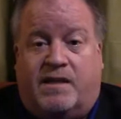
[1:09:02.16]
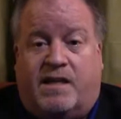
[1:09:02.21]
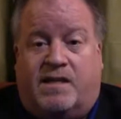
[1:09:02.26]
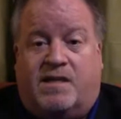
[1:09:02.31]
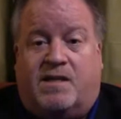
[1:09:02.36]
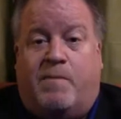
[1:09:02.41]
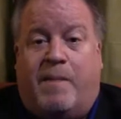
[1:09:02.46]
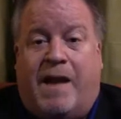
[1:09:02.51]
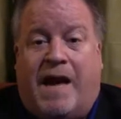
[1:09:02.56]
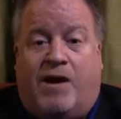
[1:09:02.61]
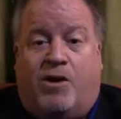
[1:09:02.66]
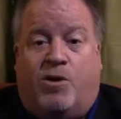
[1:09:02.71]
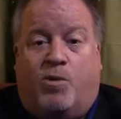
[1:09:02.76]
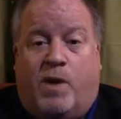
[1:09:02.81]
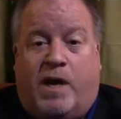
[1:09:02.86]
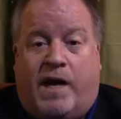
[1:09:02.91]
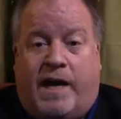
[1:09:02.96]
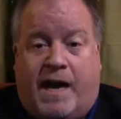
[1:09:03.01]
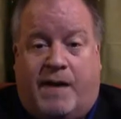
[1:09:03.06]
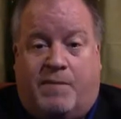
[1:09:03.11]
doesn't matter
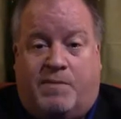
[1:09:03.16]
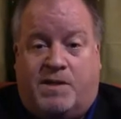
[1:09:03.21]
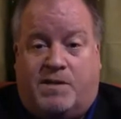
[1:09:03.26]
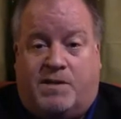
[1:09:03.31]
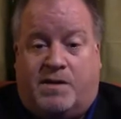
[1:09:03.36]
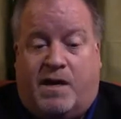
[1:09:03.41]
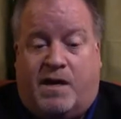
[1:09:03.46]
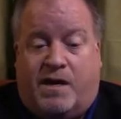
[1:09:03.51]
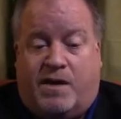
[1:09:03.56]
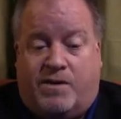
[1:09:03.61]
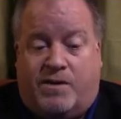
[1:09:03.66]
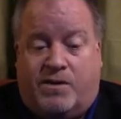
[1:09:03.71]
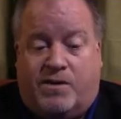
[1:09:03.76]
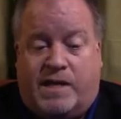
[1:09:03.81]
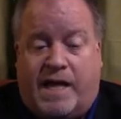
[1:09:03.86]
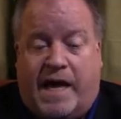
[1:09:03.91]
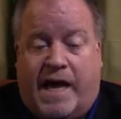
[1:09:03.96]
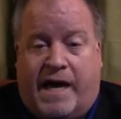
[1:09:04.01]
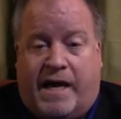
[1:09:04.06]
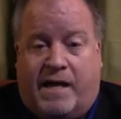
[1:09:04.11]
what happens to
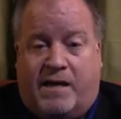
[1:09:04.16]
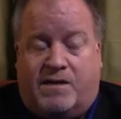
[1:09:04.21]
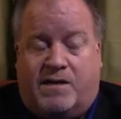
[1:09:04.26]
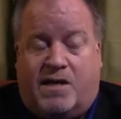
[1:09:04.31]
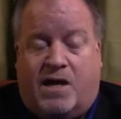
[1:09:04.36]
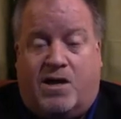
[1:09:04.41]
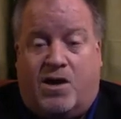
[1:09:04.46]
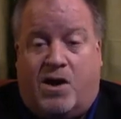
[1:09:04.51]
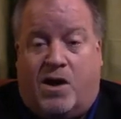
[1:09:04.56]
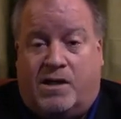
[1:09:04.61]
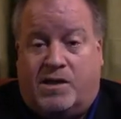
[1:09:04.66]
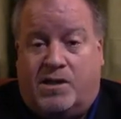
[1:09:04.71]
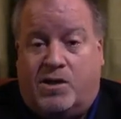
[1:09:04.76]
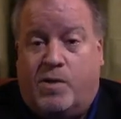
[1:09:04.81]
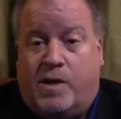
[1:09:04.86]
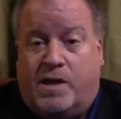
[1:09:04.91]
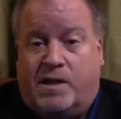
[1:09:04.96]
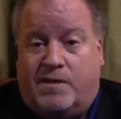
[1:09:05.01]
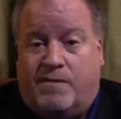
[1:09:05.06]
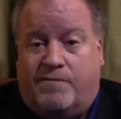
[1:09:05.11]
others as a
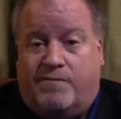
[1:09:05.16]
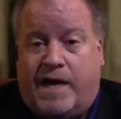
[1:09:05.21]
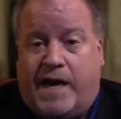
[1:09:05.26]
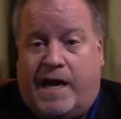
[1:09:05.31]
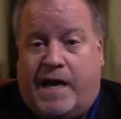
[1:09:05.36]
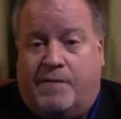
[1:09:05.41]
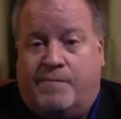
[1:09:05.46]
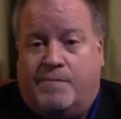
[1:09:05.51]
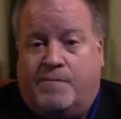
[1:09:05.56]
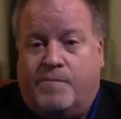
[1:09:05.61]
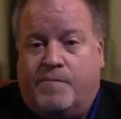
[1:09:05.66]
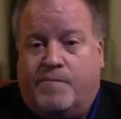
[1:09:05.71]
consequence of that.